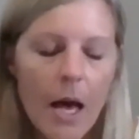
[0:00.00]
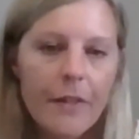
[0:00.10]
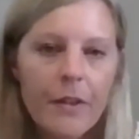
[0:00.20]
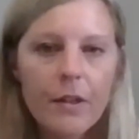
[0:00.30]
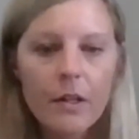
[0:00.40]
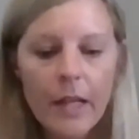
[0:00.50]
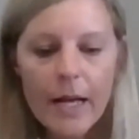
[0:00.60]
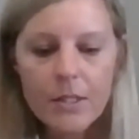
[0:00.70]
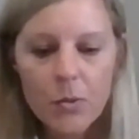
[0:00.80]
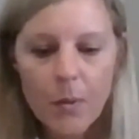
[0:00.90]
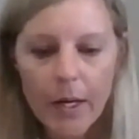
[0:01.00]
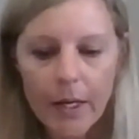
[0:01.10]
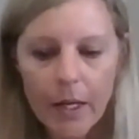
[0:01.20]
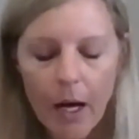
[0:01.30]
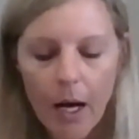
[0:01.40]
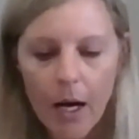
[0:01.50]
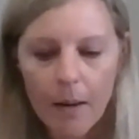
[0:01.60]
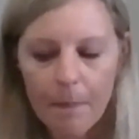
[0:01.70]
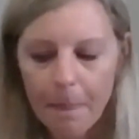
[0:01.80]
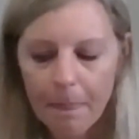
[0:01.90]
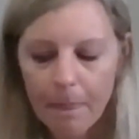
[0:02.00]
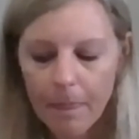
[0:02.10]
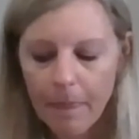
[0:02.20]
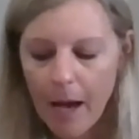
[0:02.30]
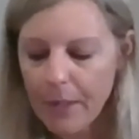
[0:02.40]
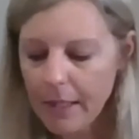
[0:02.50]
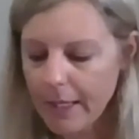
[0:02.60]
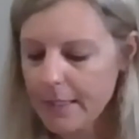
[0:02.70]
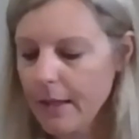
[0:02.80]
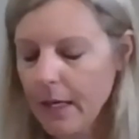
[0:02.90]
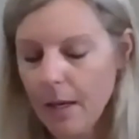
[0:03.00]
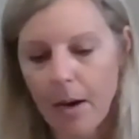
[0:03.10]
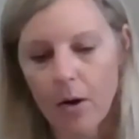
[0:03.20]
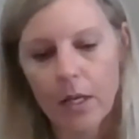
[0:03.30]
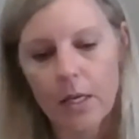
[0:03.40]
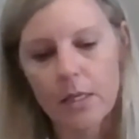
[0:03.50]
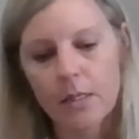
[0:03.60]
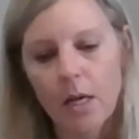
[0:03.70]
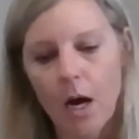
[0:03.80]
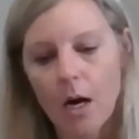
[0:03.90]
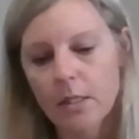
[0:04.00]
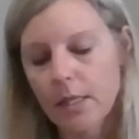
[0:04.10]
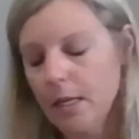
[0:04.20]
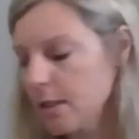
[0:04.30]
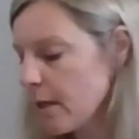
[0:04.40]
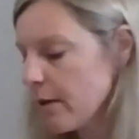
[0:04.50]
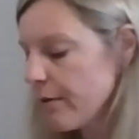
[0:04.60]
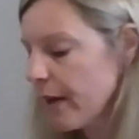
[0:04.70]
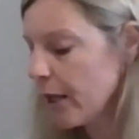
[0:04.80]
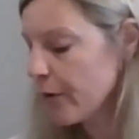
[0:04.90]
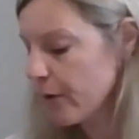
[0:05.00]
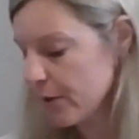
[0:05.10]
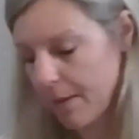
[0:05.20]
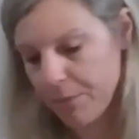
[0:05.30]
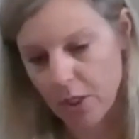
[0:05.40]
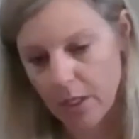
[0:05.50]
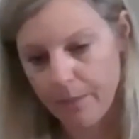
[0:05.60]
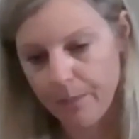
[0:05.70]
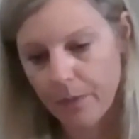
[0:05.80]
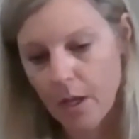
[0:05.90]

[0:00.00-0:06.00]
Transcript: And then the last one that we like to think about is our sense of interoception.